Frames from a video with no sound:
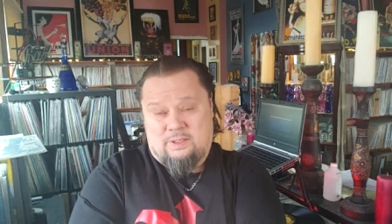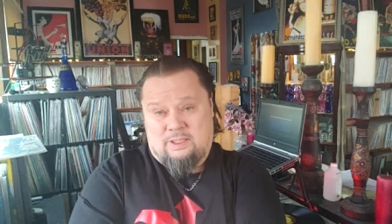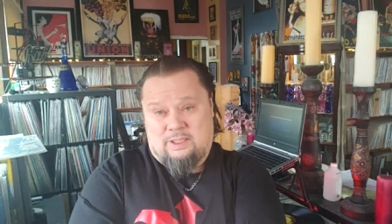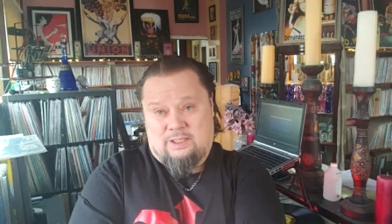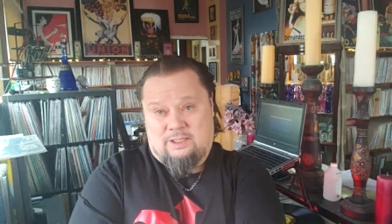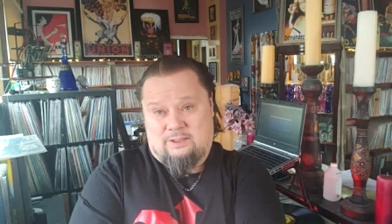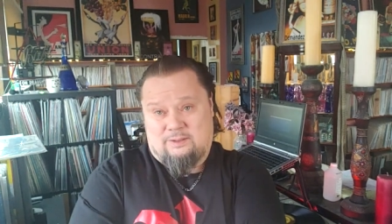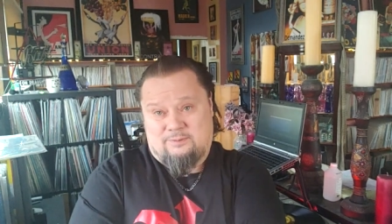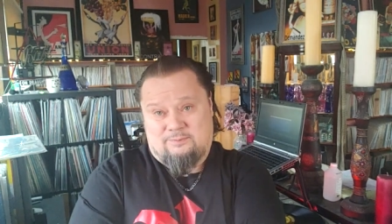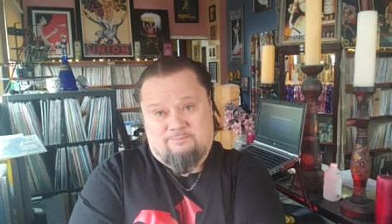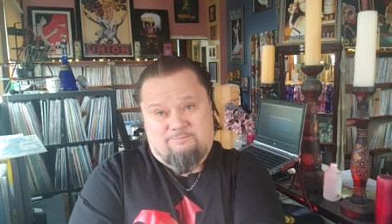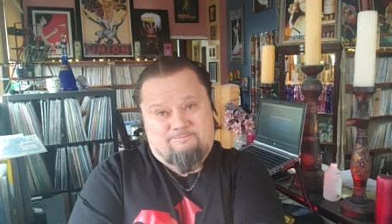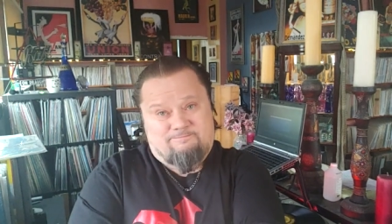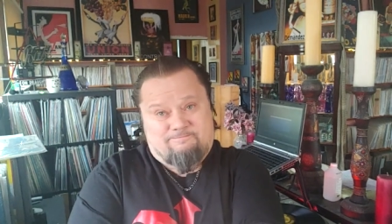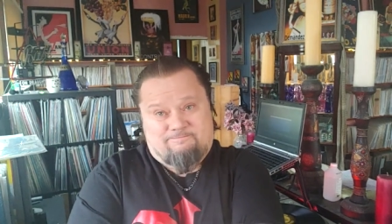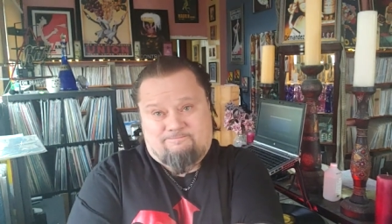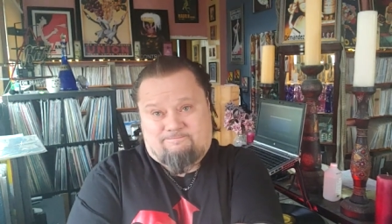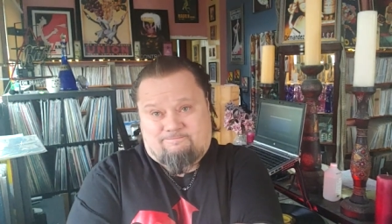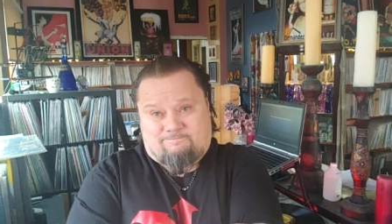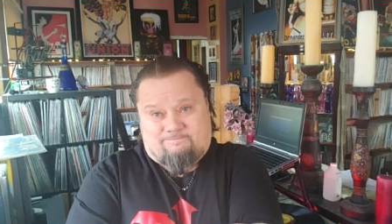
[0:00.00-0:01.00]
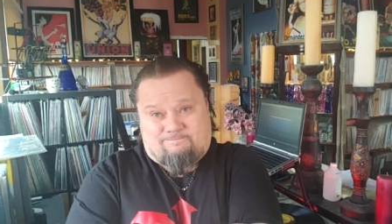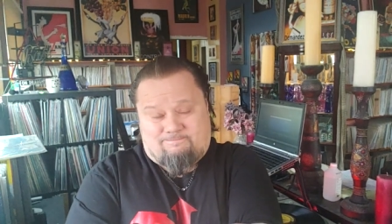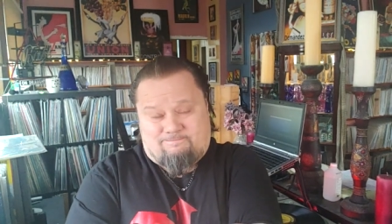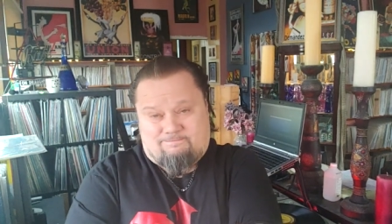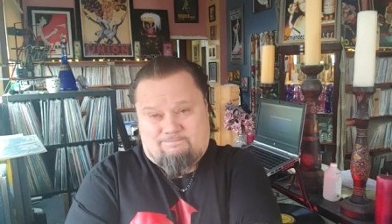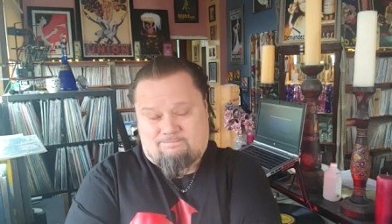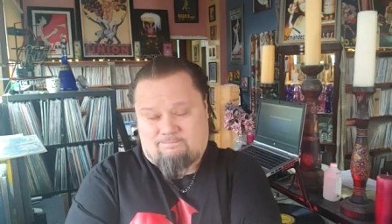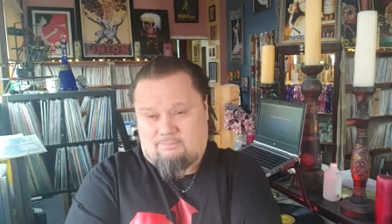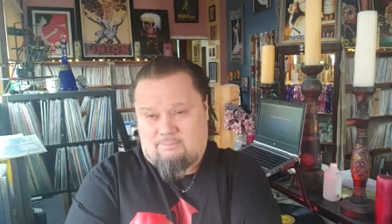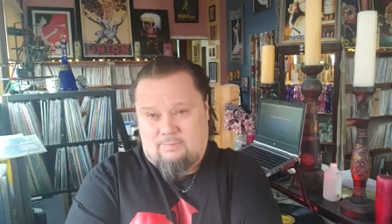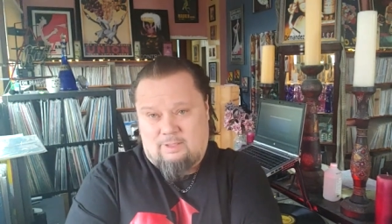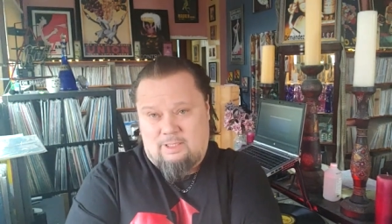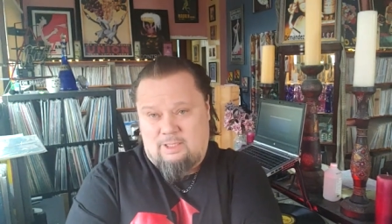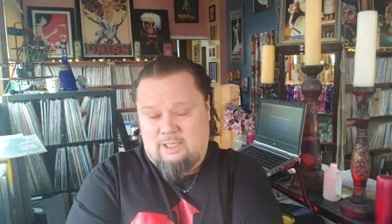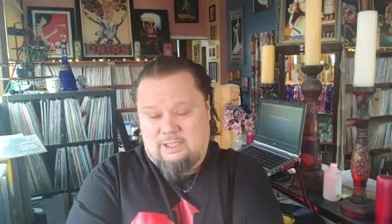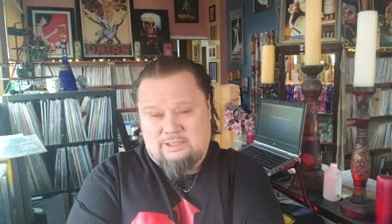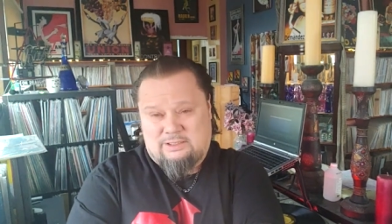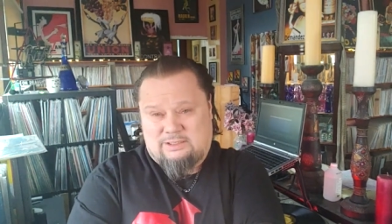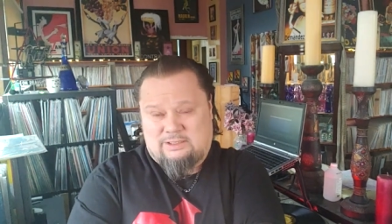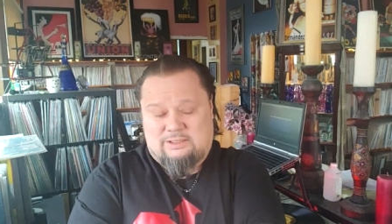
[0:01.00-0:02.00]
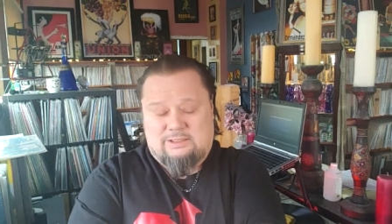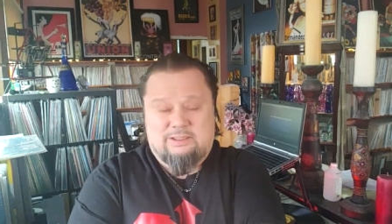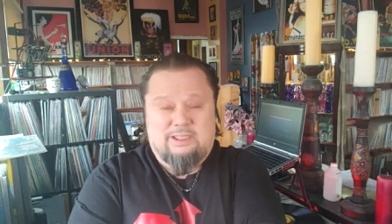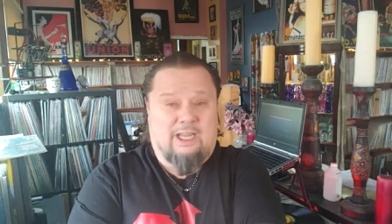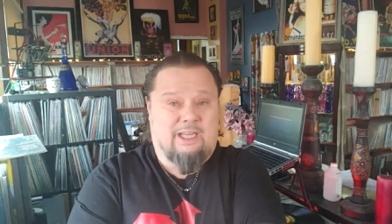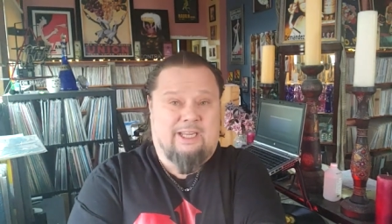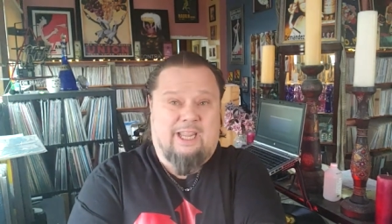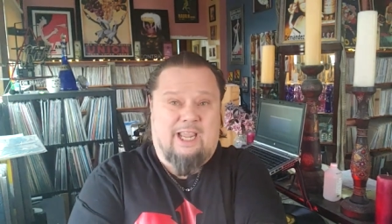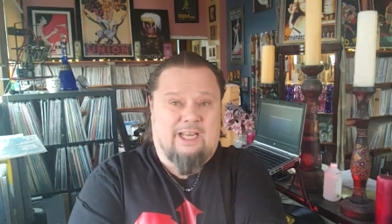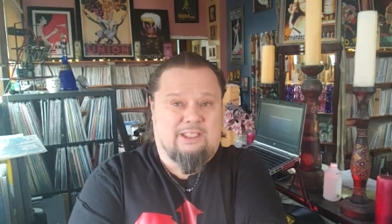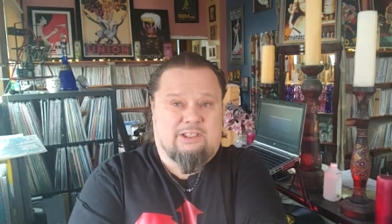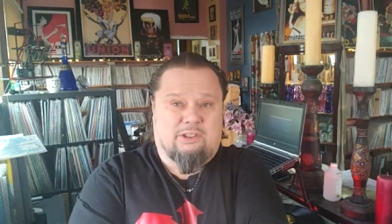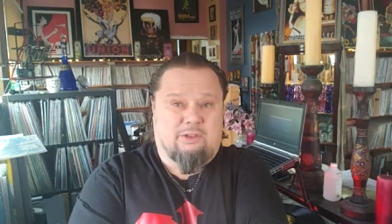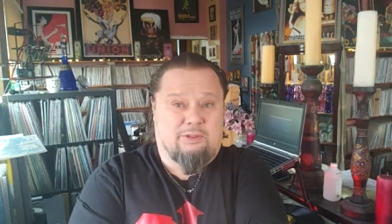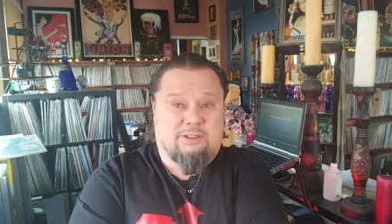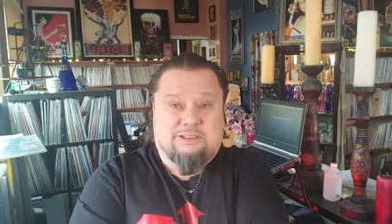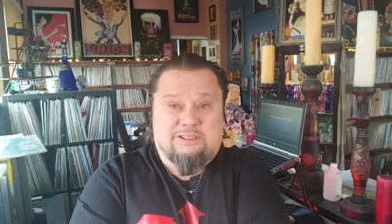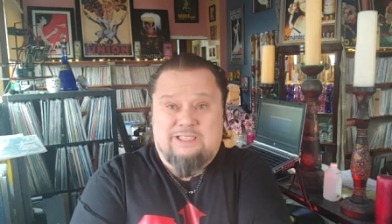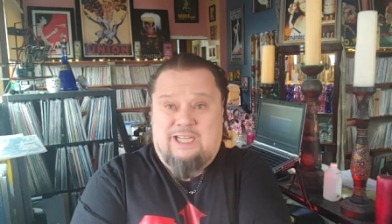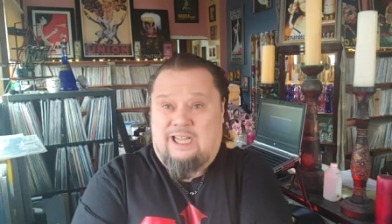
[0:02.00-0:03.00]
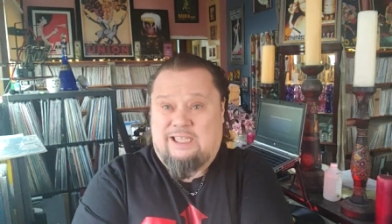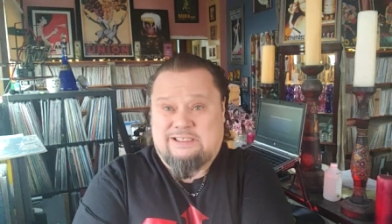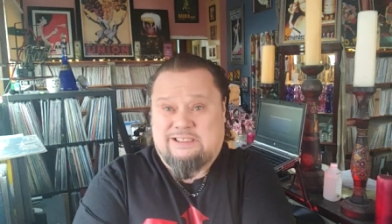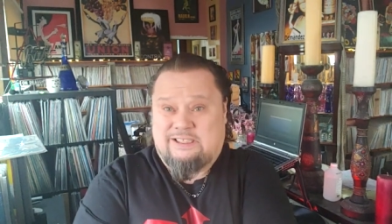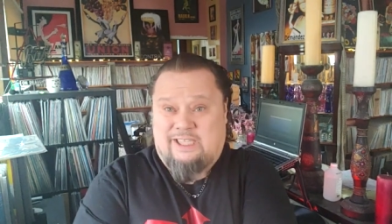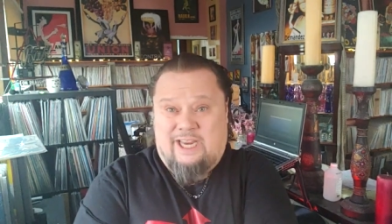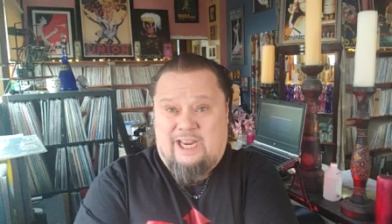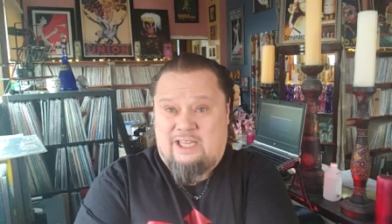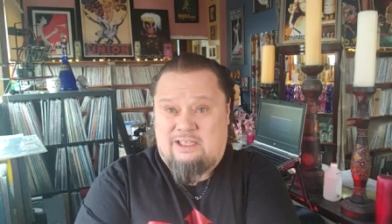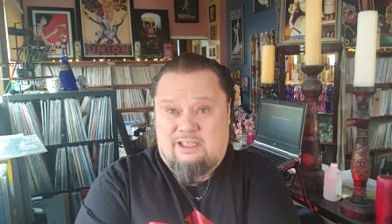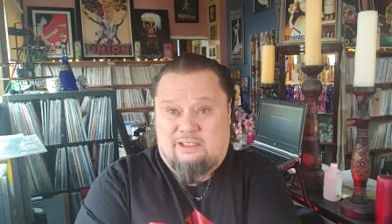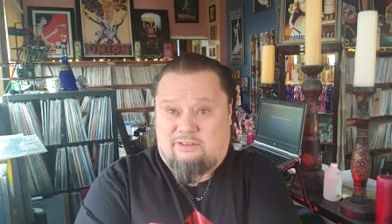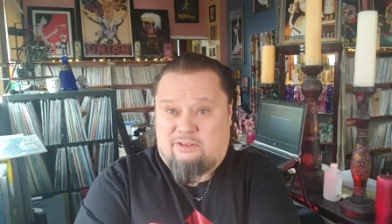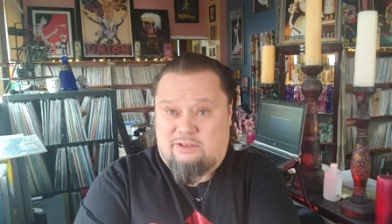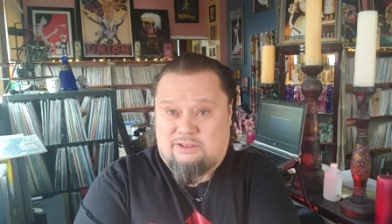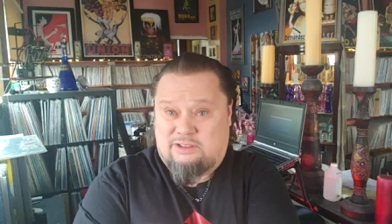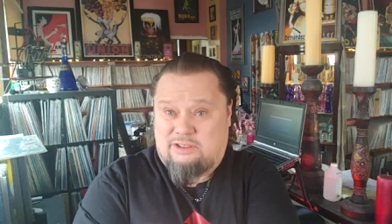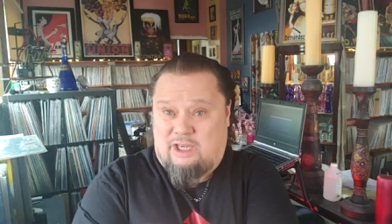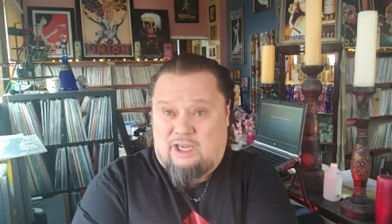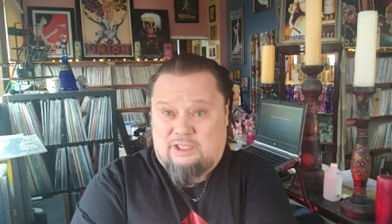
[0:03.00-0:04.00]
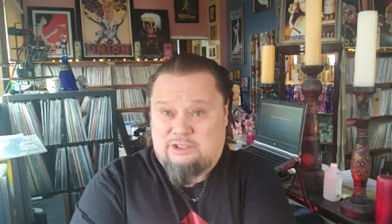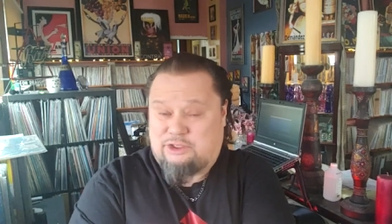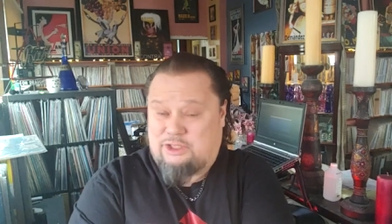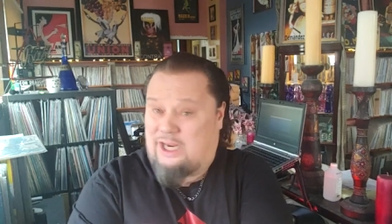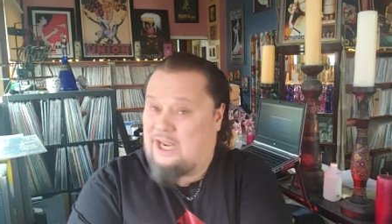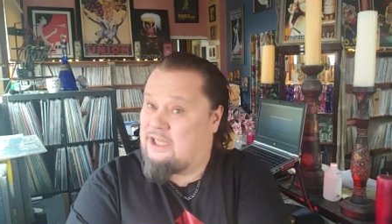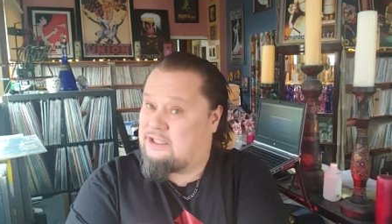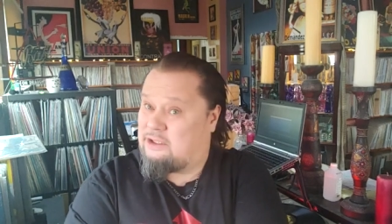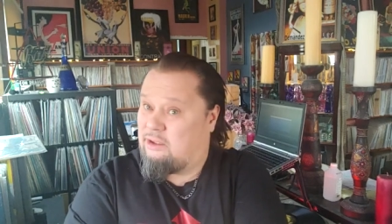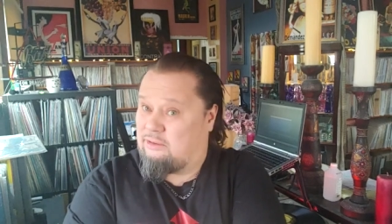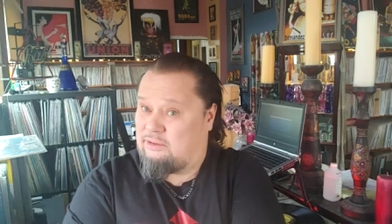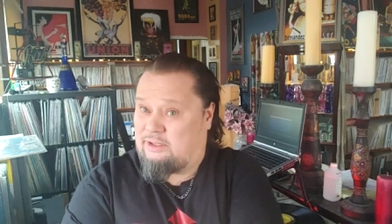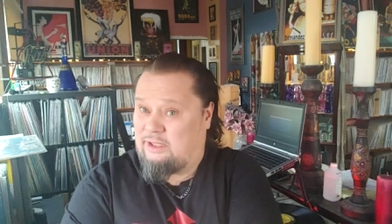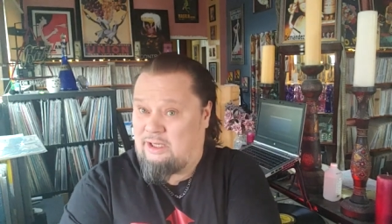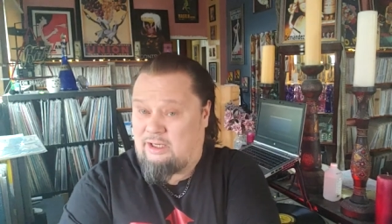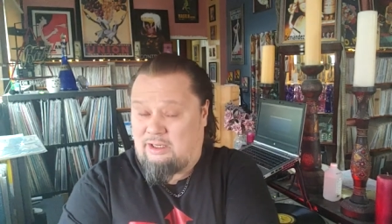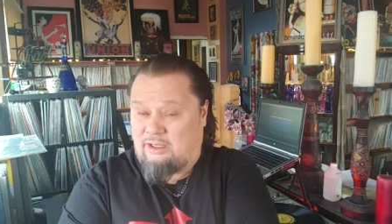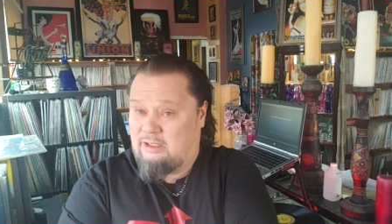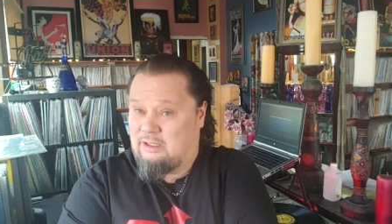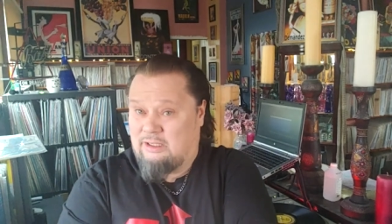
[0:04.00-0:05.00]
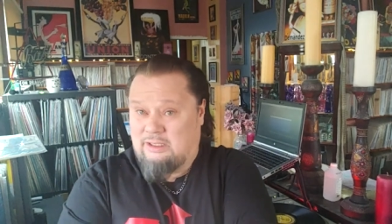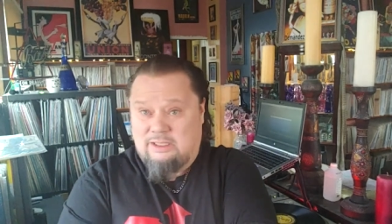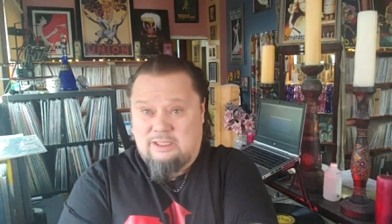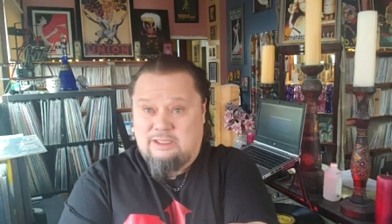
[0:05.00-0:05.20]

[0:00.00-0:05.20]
uh, it's again, so it's not saying that there's not jazz out there